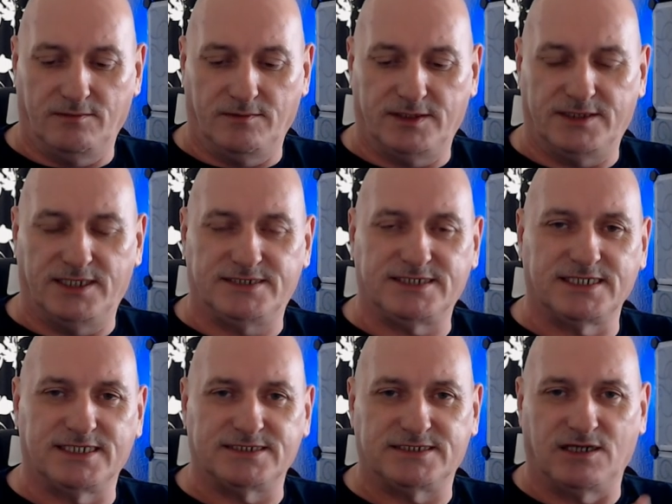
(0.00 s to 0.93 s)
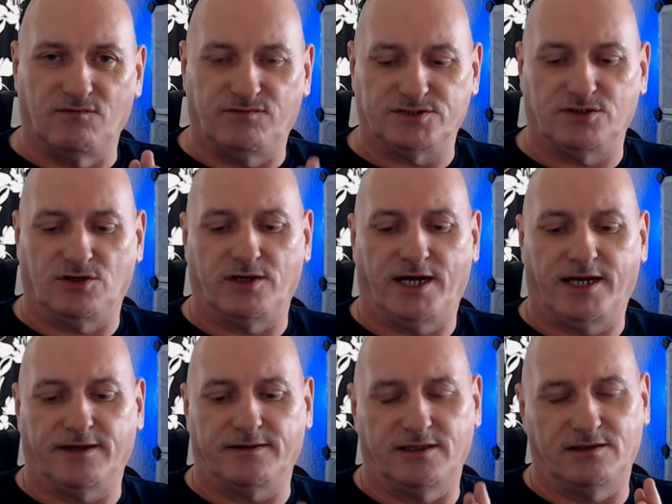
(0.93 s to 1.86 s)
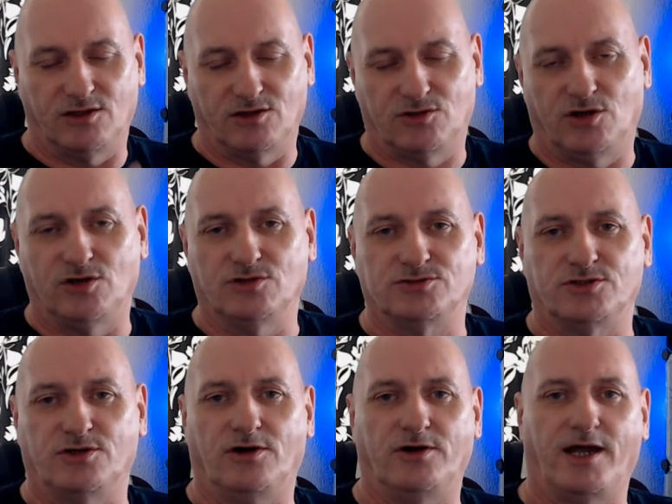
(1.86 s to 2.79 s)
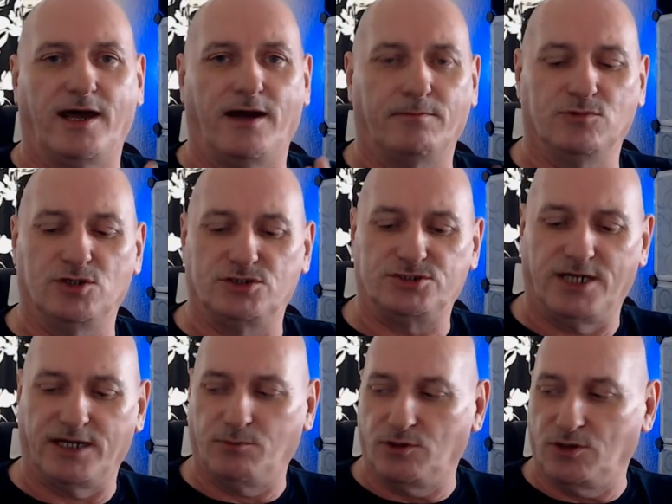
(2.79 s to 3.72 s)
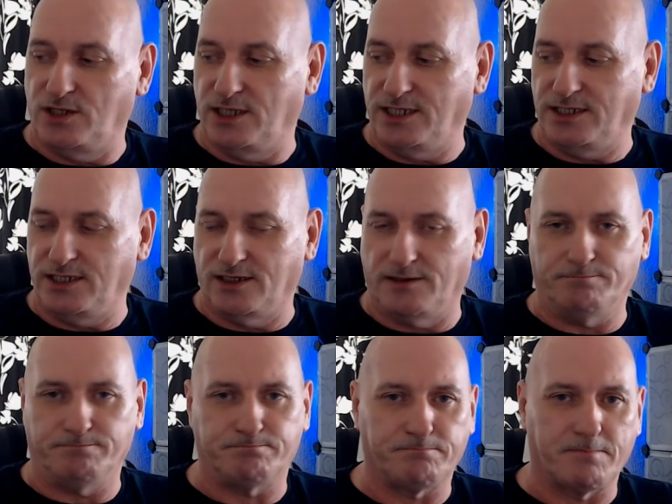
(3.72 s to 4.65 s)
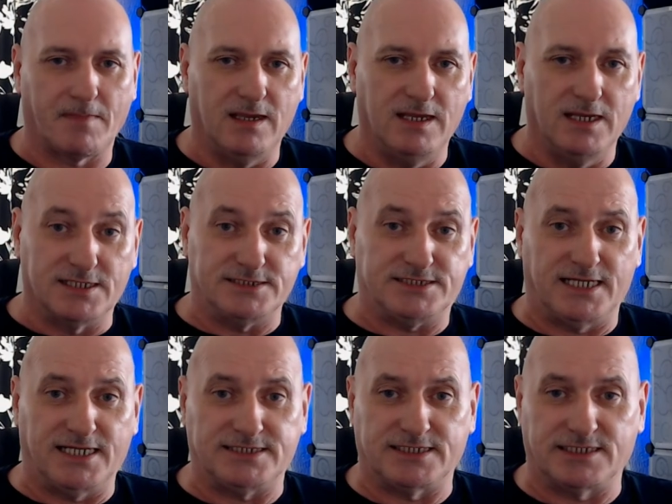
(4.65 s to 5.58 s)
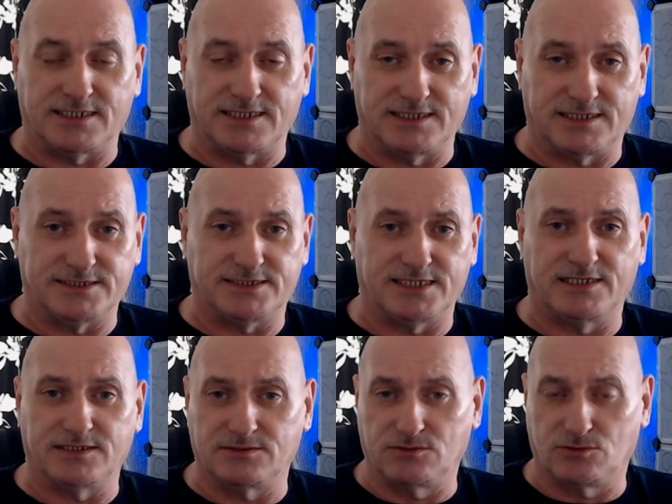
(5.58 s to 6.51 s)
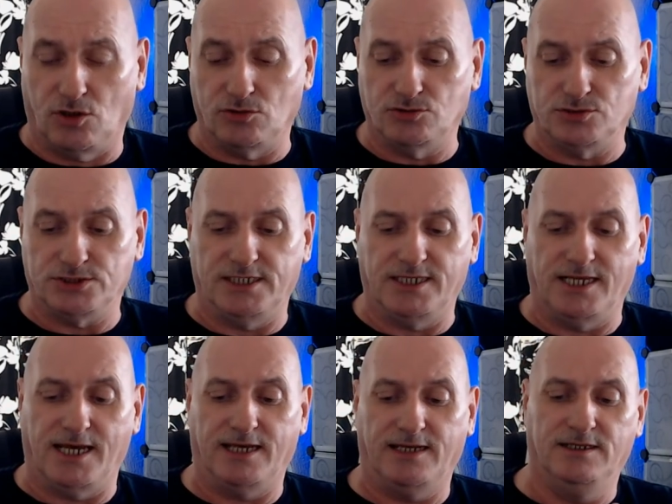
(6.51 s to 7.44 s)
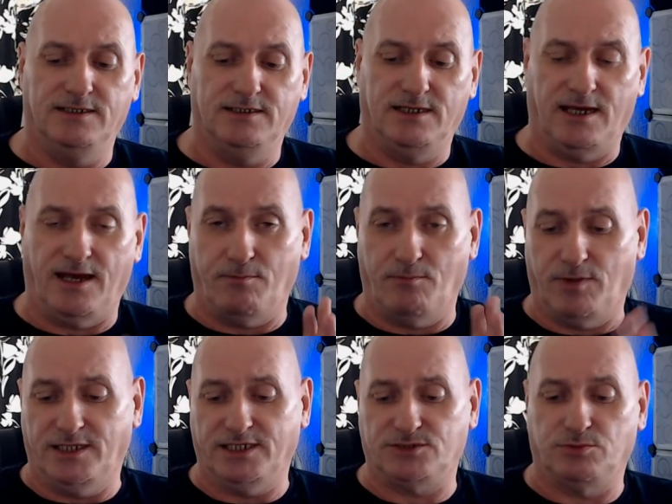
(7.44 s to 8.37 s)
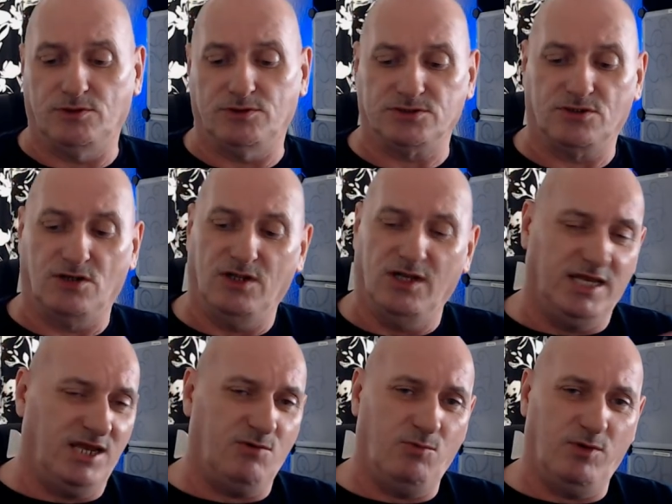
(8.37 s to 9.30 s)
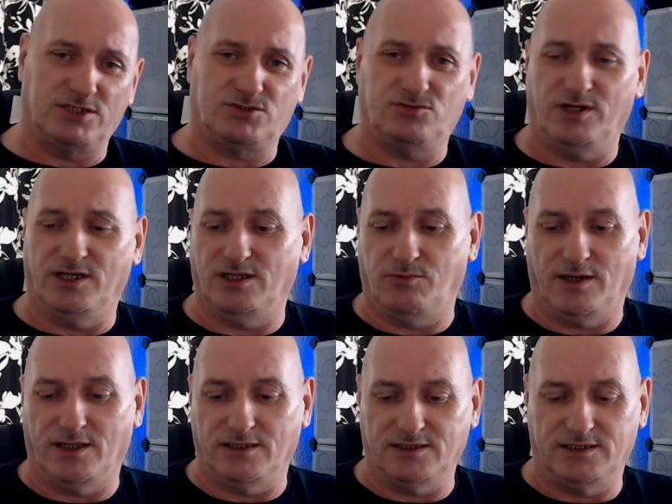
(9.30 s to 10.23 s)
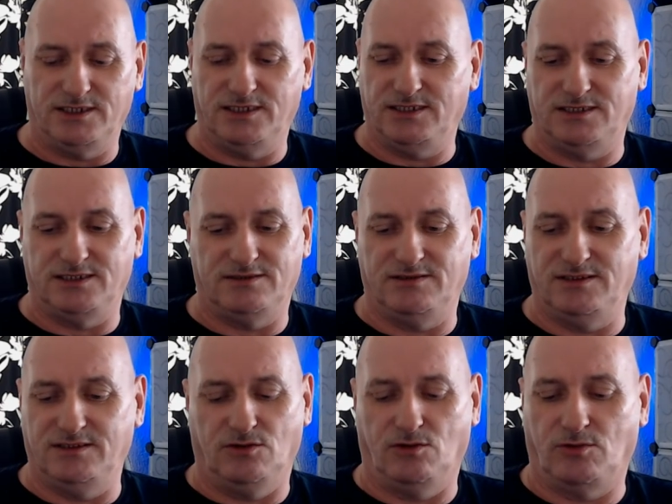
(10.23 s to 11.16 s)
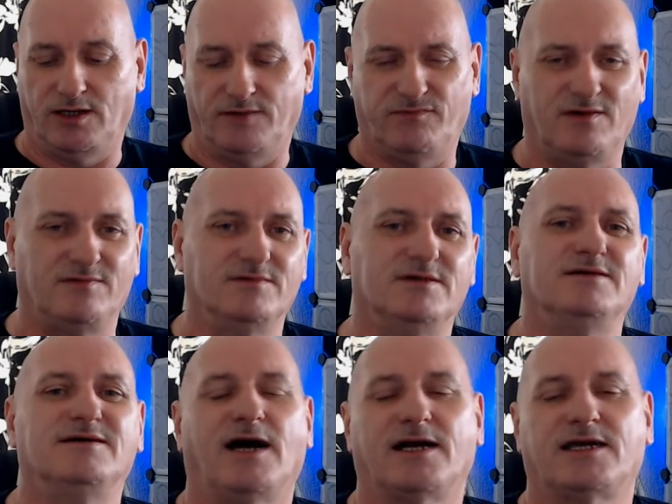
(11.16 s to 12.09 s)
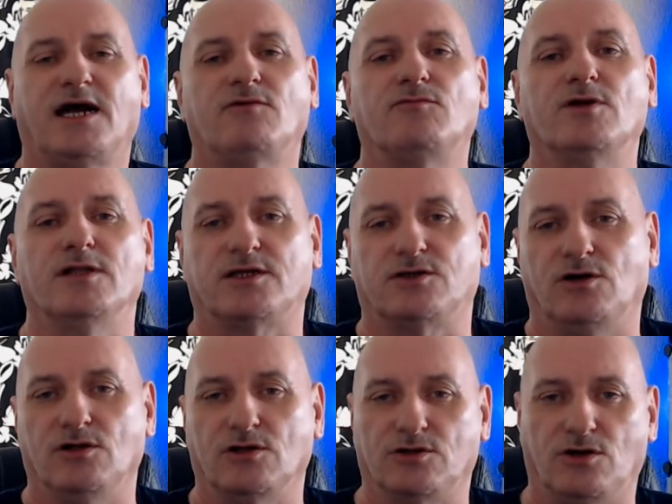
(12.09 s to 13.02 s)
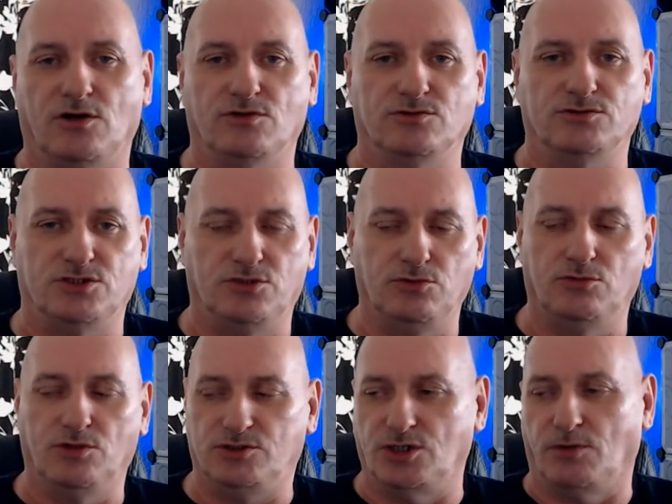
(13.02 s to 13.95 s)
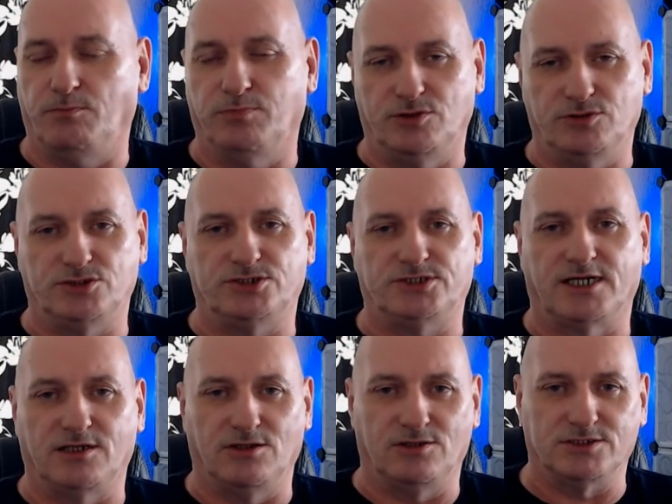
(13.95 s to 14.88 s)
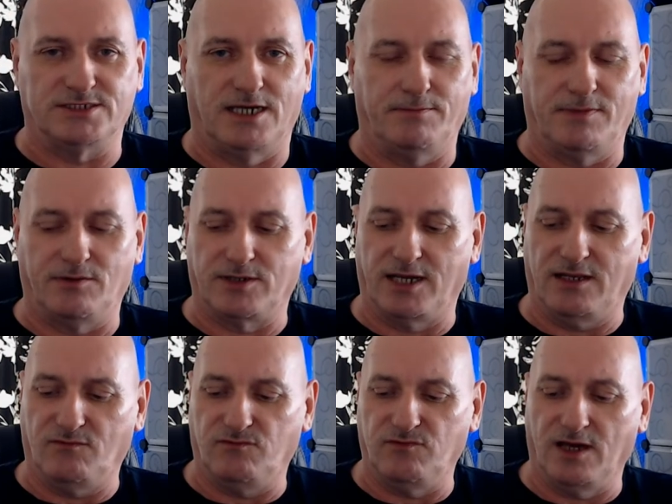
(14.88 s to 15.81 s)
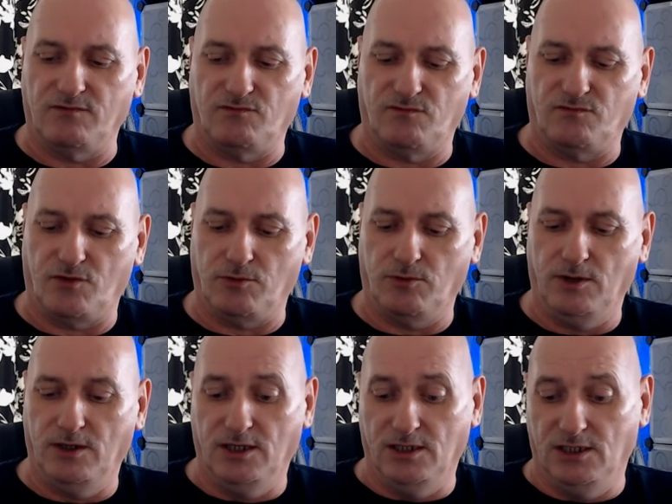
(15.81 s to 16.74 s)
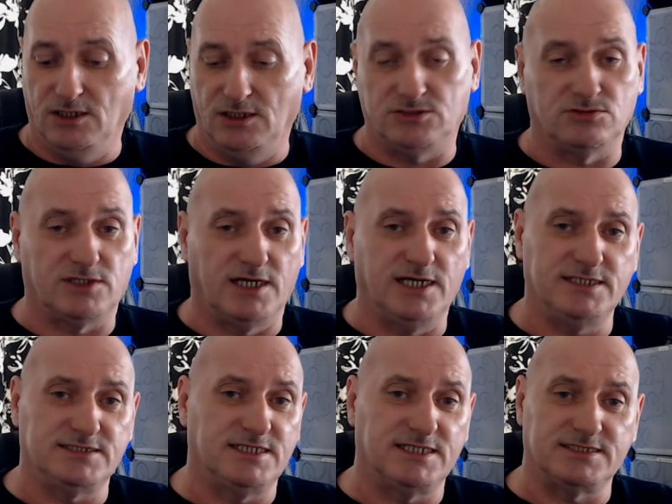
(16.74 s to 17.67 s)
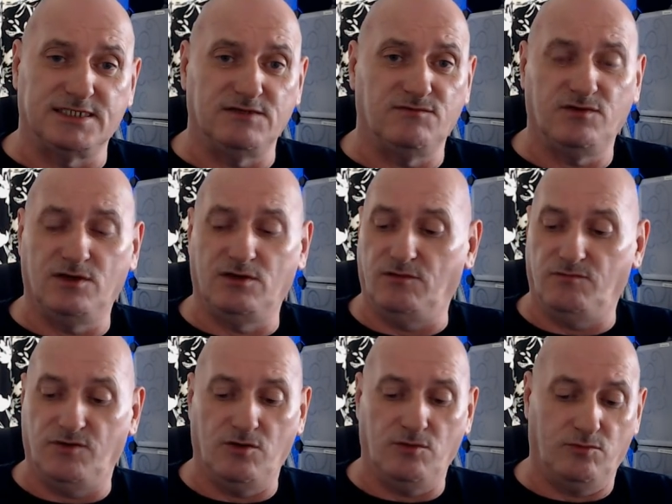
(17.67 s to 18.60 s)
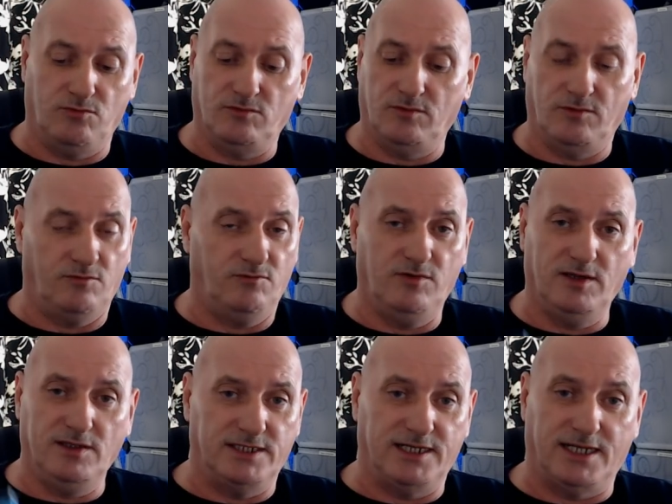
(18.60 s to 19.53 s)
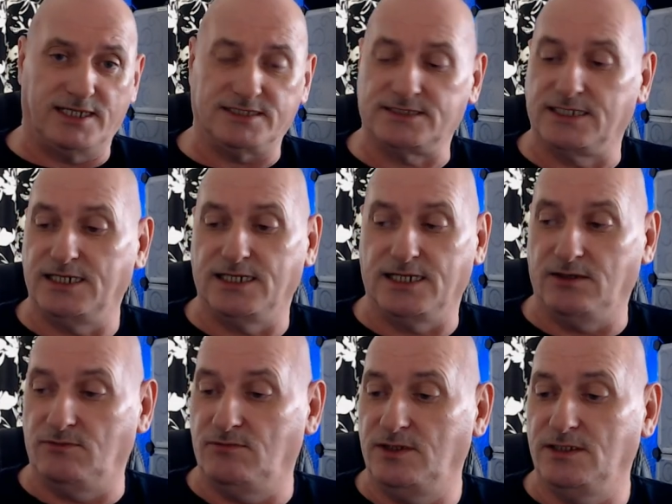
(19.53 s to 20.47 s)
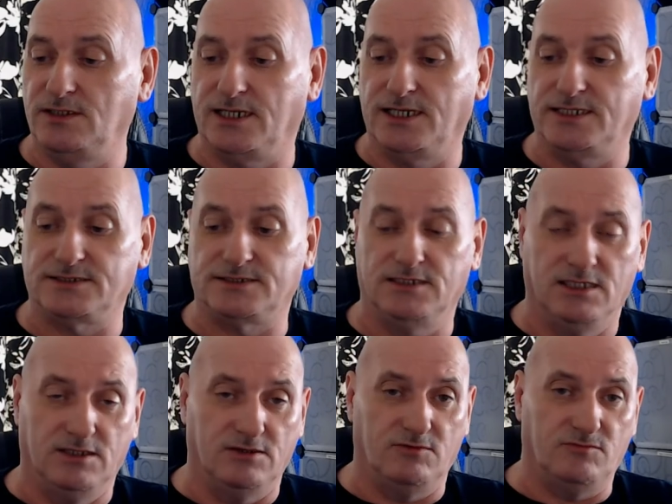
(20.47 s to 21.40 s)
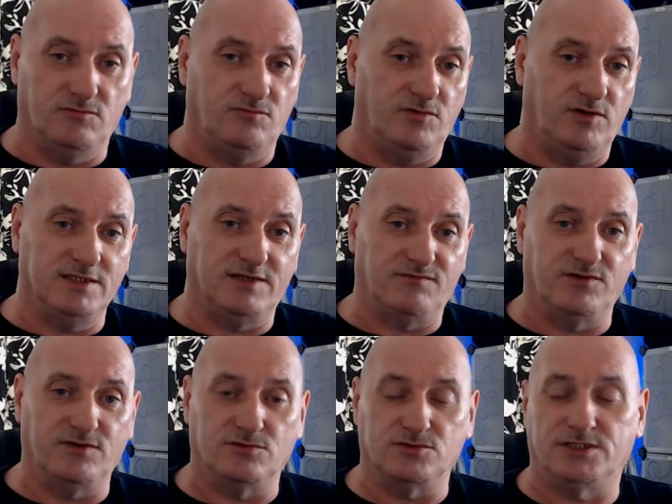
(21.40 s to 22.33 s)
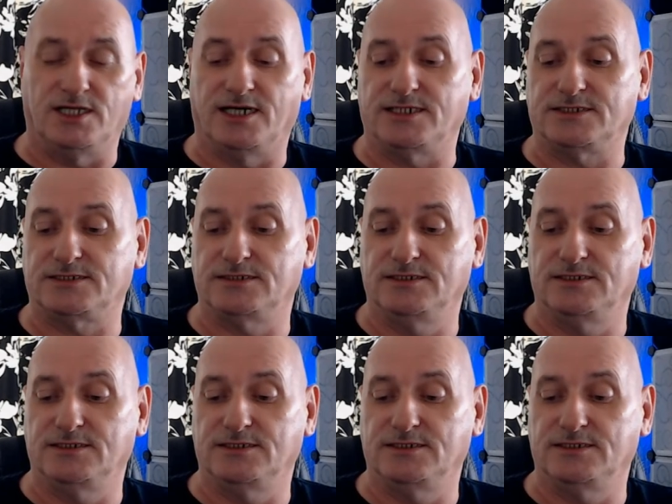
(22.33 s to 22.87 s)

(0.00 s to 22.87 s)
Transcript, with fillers: the, tank itself is all right. The coils are all right. I'm going to try one of the uh, katana uh, katana coils in there um, when this one's gone. It wicks really well. You, you know, I've got, I can't really call the coils. They do the job, but they just take a long time out getting the flavour through. So guys, that's it for the review. Really nice kit. It really is. It really feels nice.